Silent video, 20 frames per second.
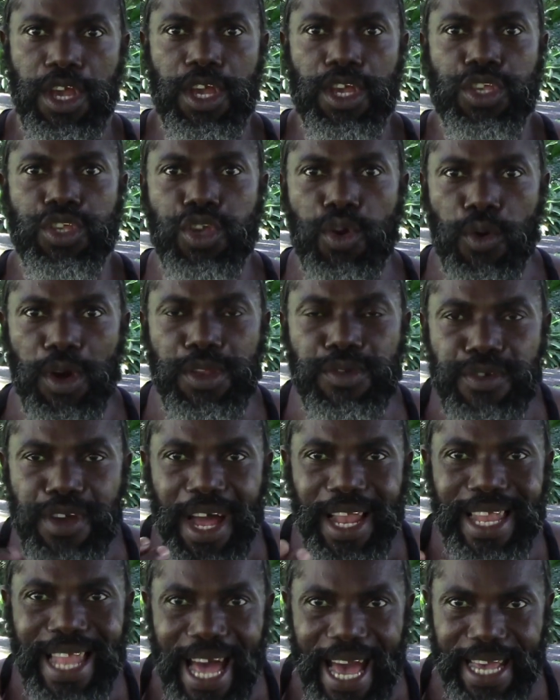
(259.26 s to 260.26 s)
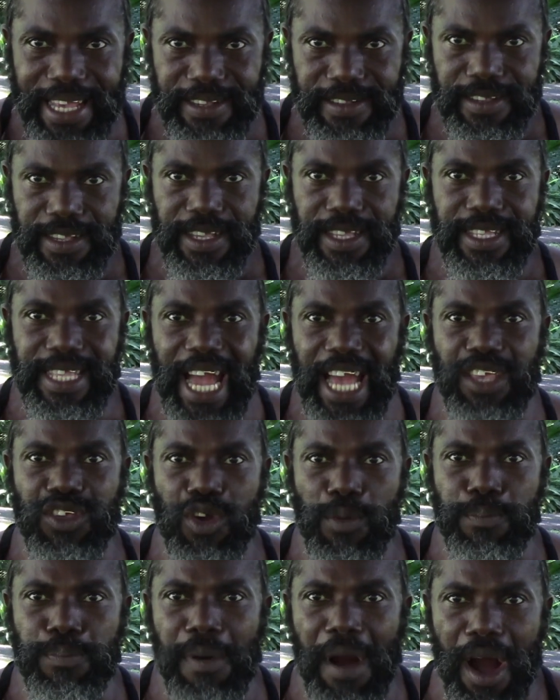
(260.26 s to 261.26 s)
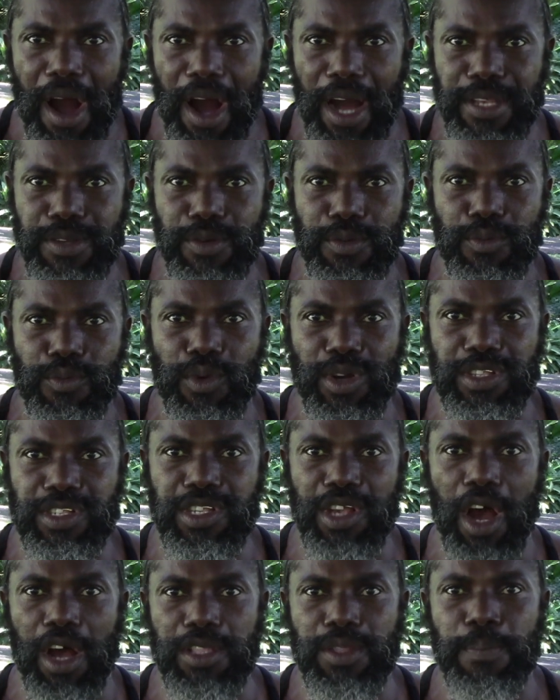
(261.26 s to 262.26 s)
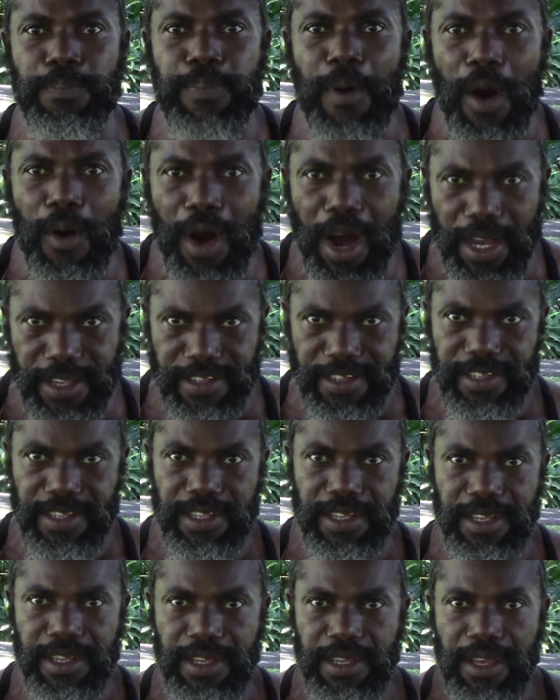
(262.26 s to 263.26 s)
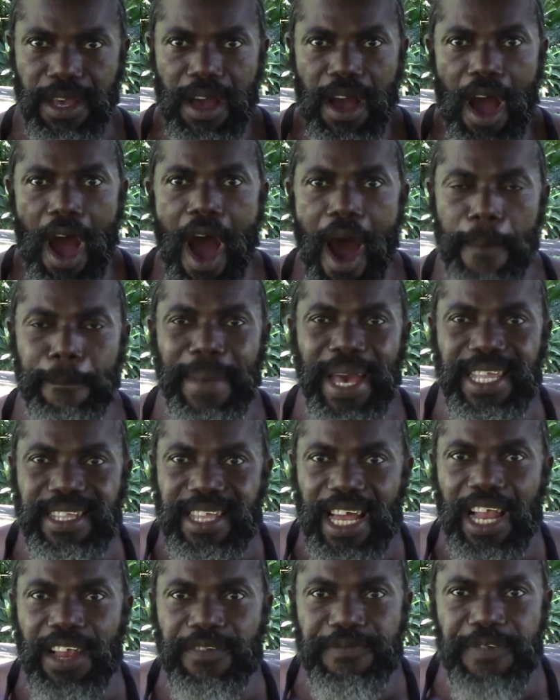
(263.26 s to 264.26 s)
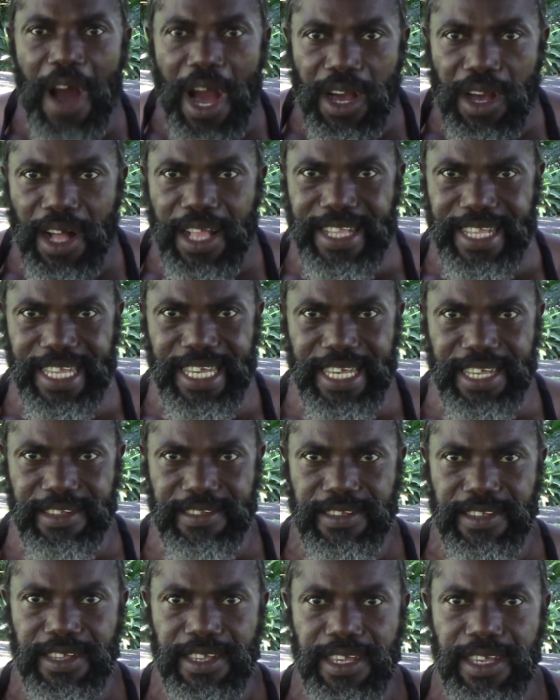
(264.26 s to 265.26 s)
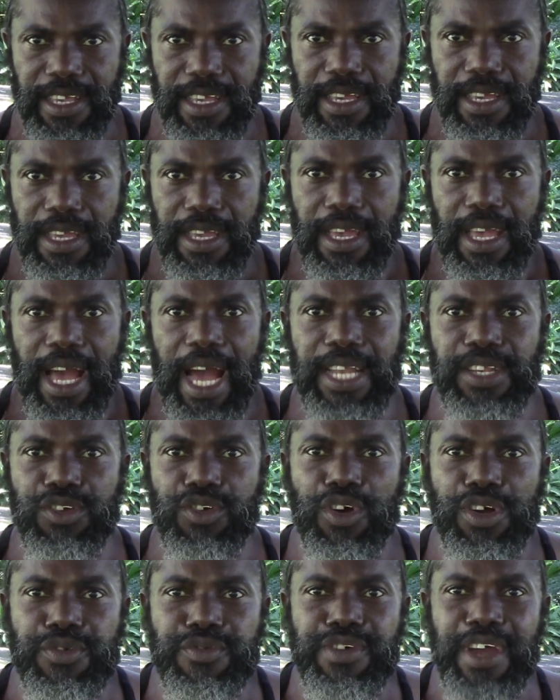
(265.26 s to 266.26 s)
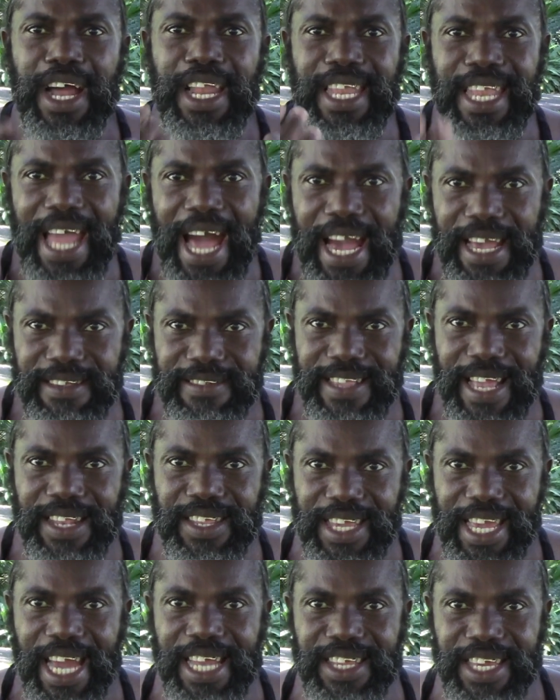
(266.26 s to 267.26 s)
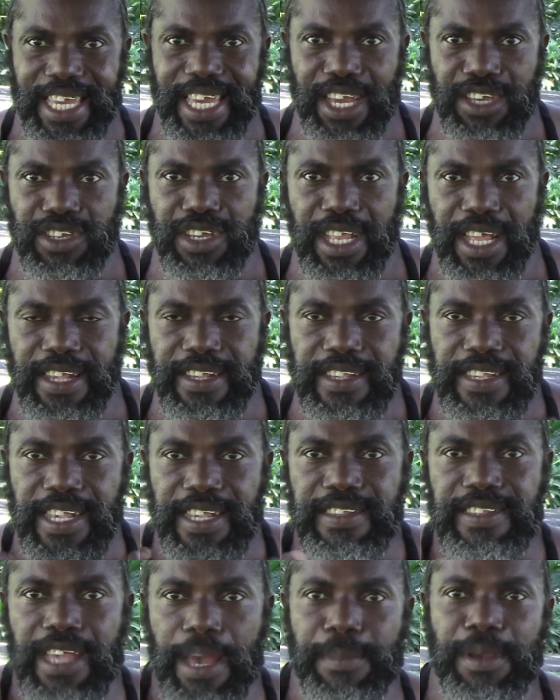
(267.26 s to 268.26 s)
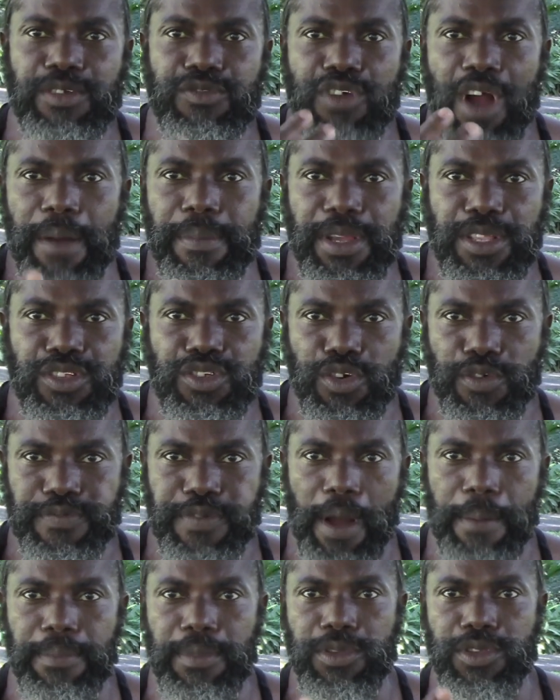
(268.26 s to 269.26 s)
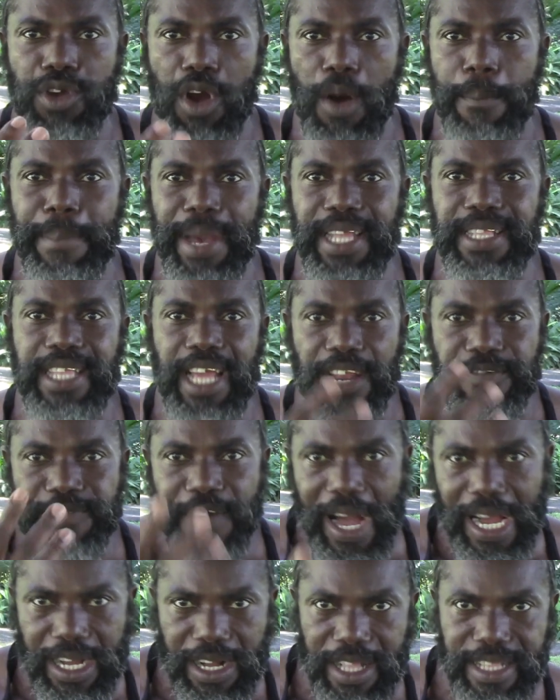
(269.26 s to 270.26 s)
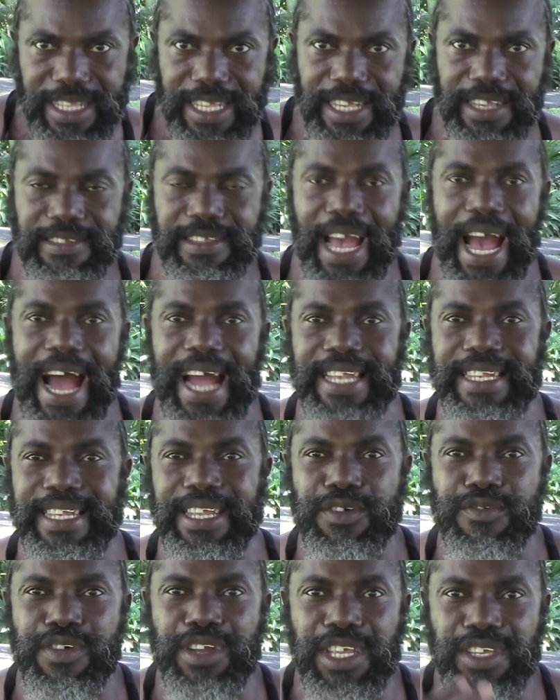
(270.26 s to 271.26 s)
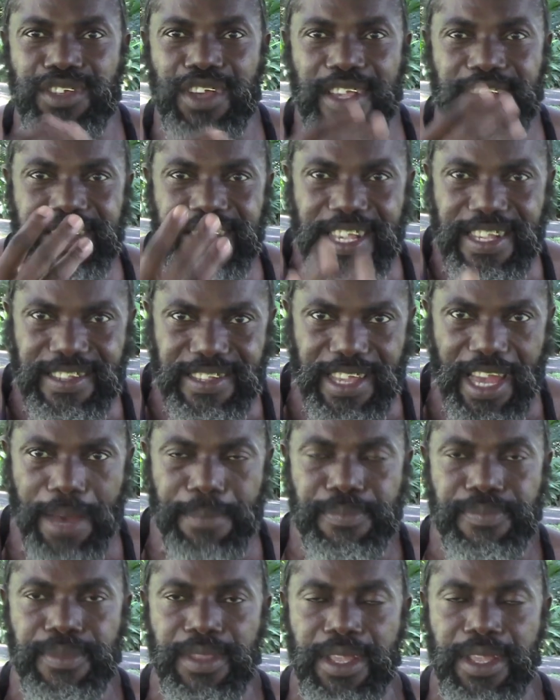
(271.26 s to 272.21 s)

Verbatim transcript: You will realize that you're born with certain powers, our mental faculties, and you will realize that the educational system is robbing you from your mental faculties, and the religious system